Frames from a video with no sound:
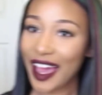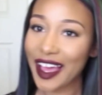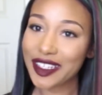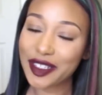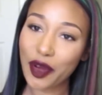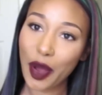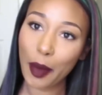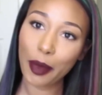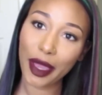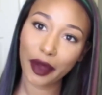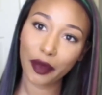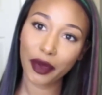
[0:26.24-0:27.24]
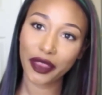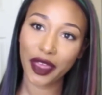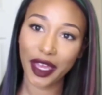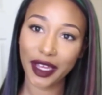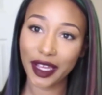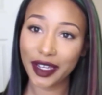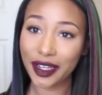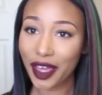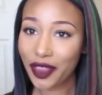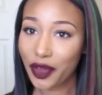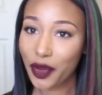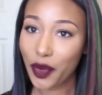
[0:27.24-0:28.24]
guys, so I'm back with
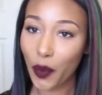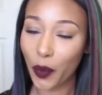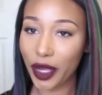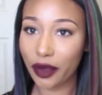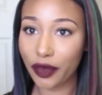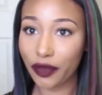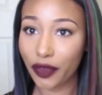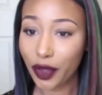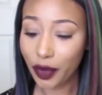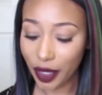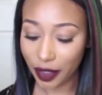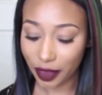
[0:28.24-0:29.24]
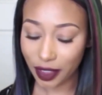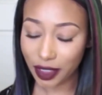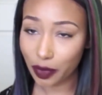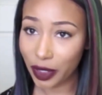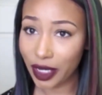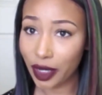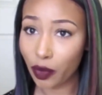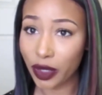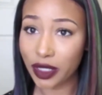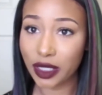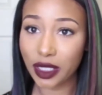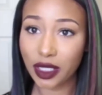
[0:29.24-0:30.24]
another wig review. And this wig
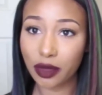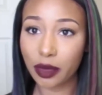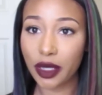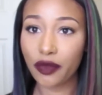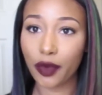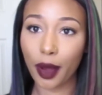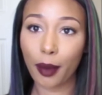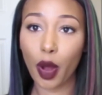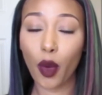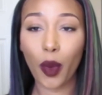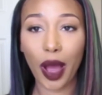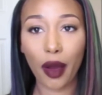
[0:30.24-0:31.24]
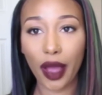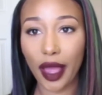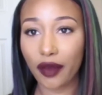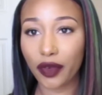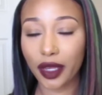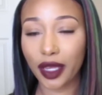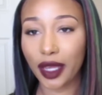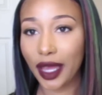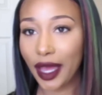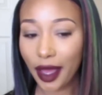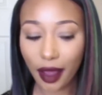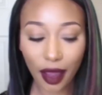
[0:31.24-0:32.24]
was sent to me from WowAFrican
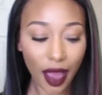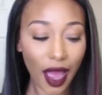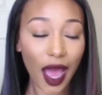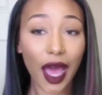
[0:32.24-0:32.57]
Hair.